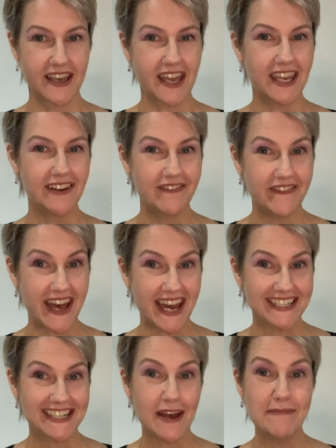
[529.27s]
In
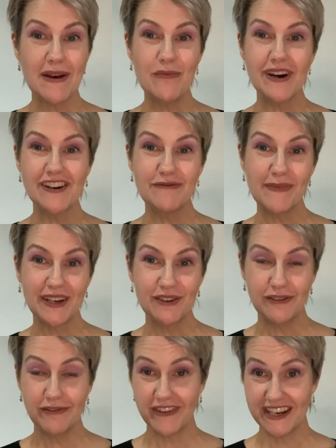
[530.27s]
fact, I met one of my
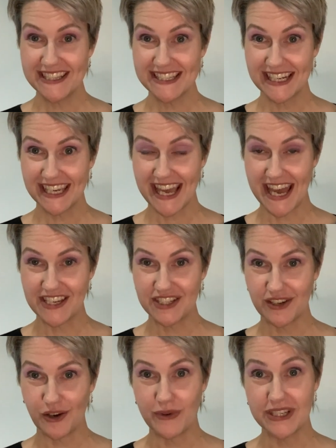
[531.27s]
good friends at a cat
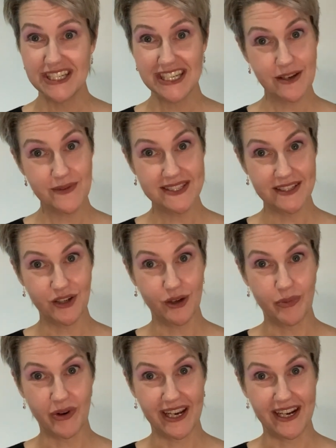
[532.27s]
show when she was a new
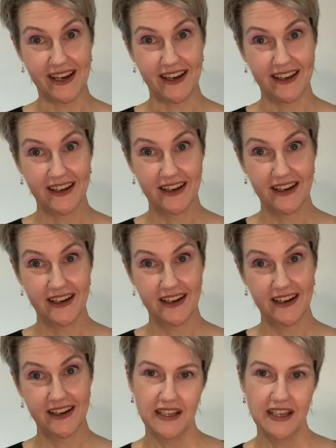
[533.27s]
breeder.
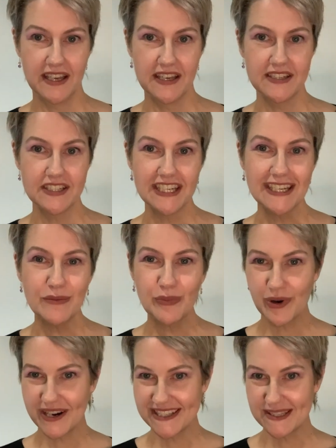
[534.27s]
She
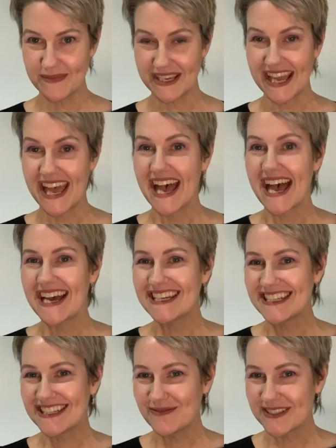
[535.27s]
impressed me as
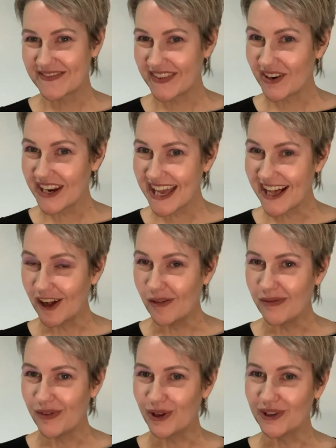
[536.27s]
she was very
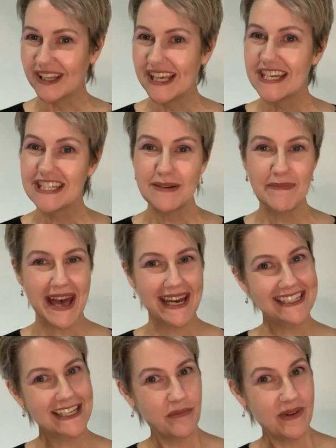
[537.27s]
helpful. She
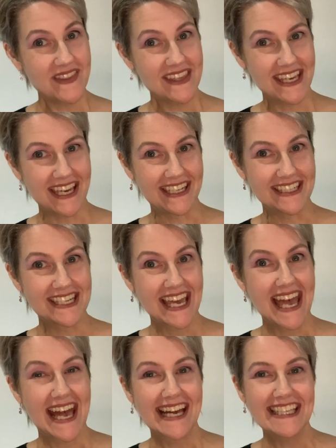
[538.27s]
packed up at the end
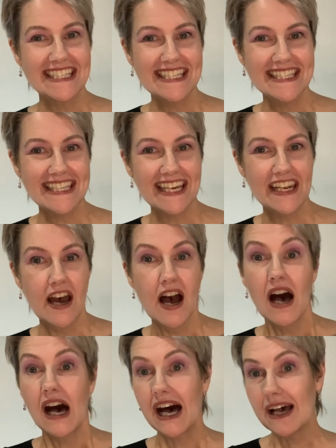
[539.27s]
and she said,
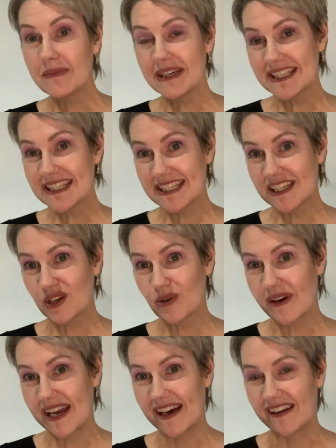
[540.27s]
"I'm going to stick
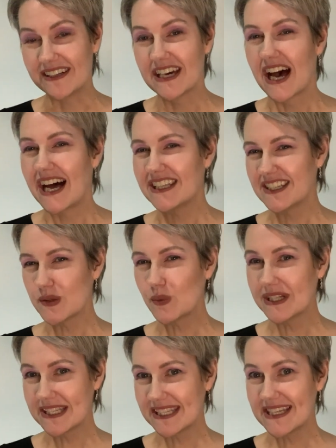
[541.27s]
around. I just
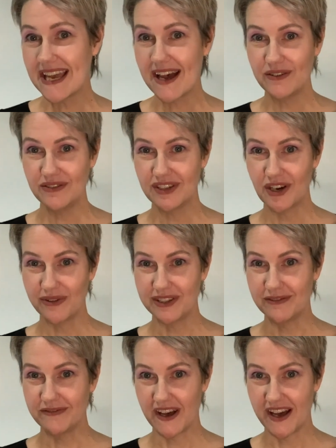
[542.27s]
want to see how you go in the
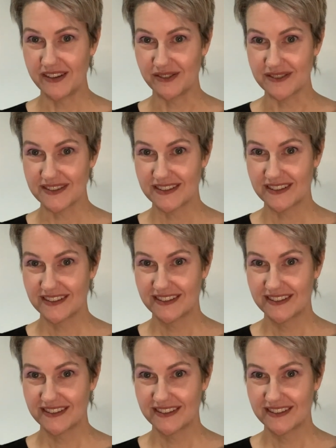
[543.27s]
finals."